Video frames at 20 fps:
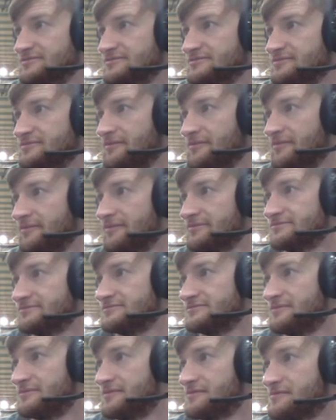Well,
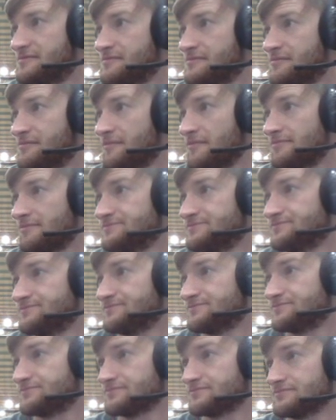Alan has the ball.
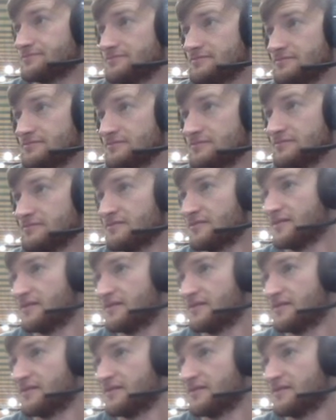He's fighting,